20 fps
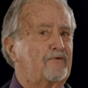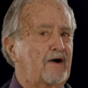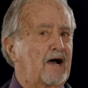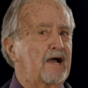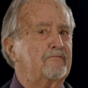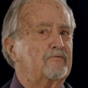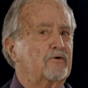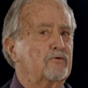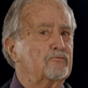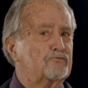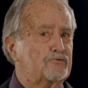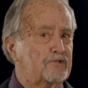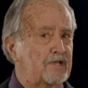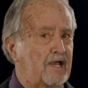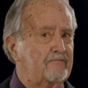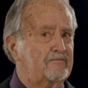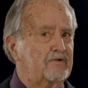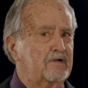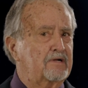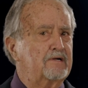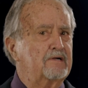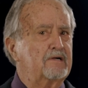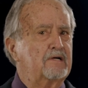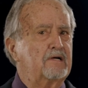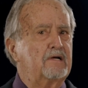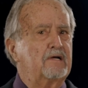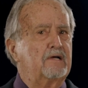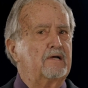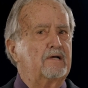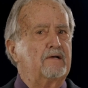507,
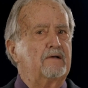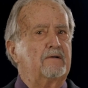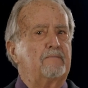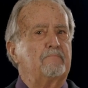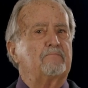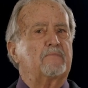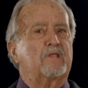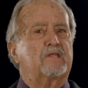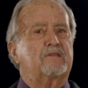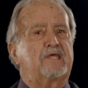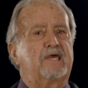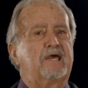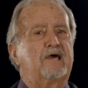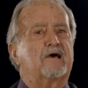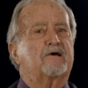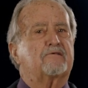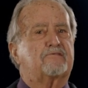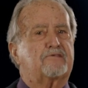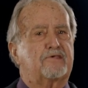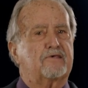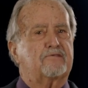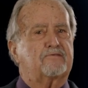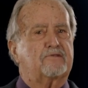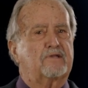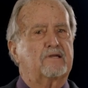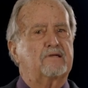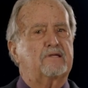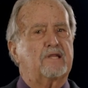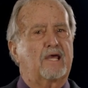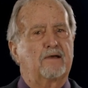the
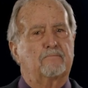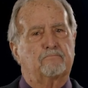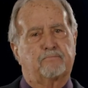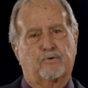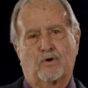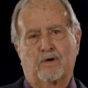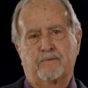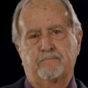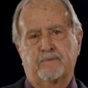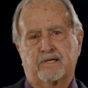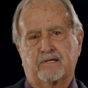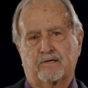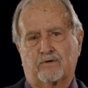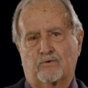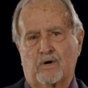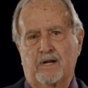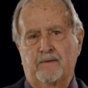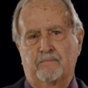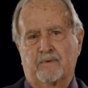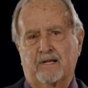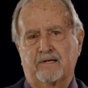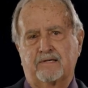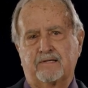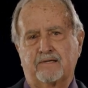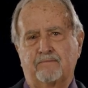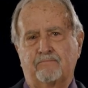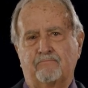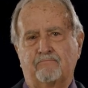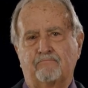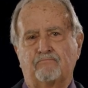Assistant Employment Agreement.
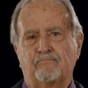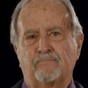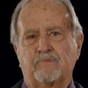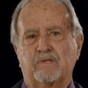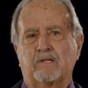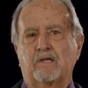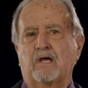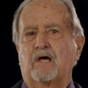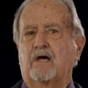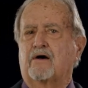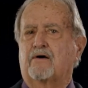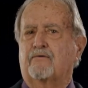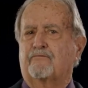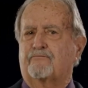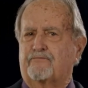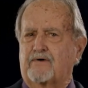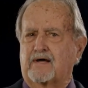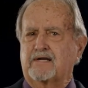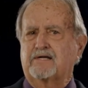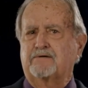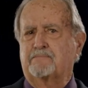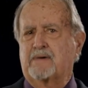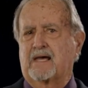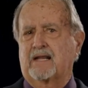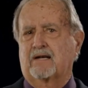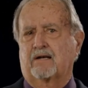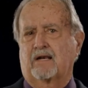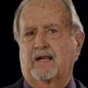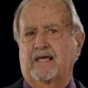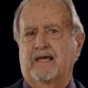
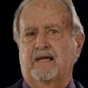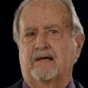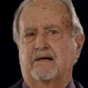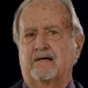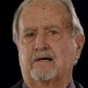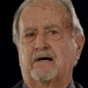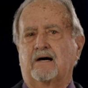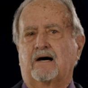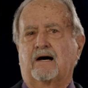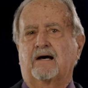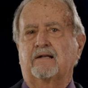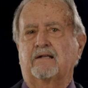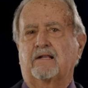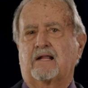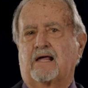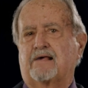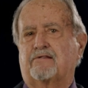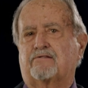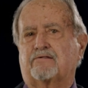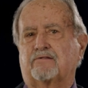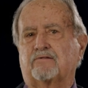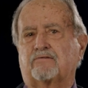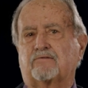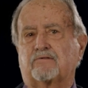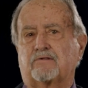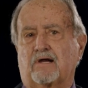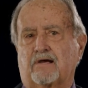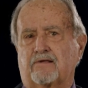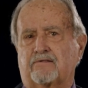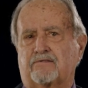Fundamentally,
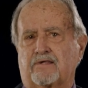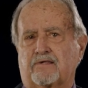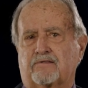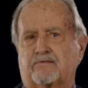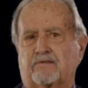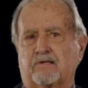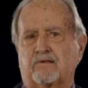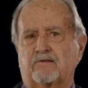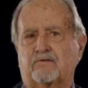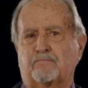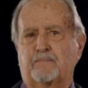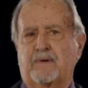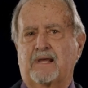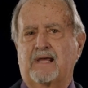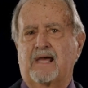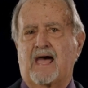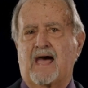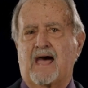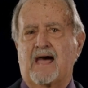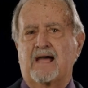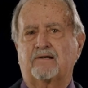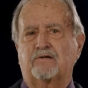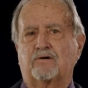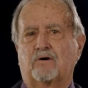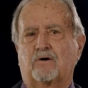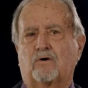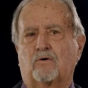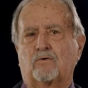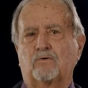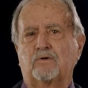unlicensed assistants may act
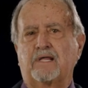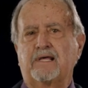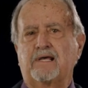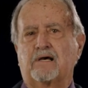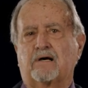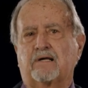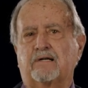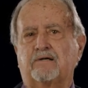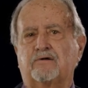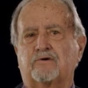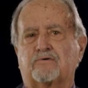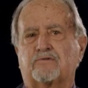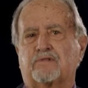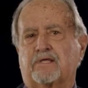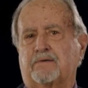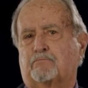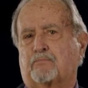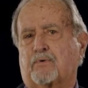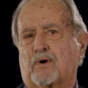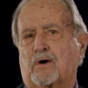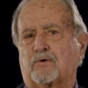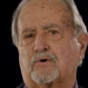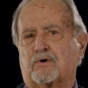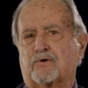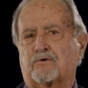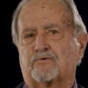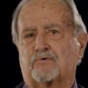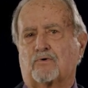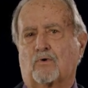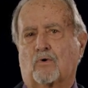only under the
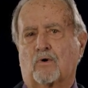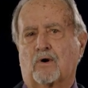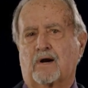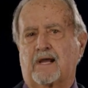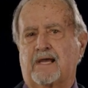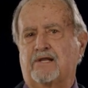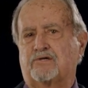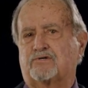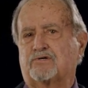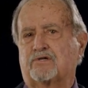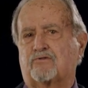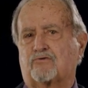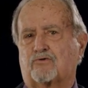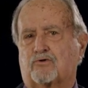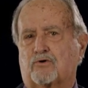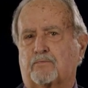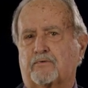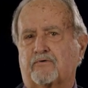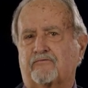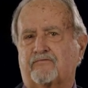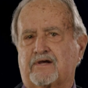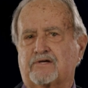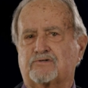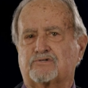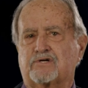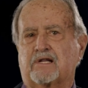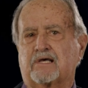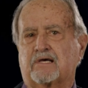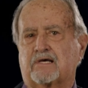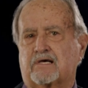broker's or agent's
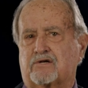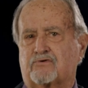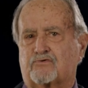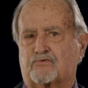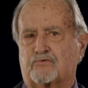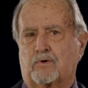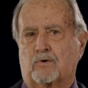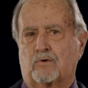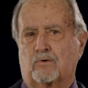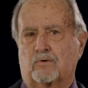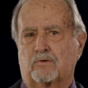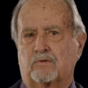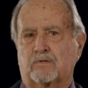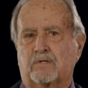supervision and control.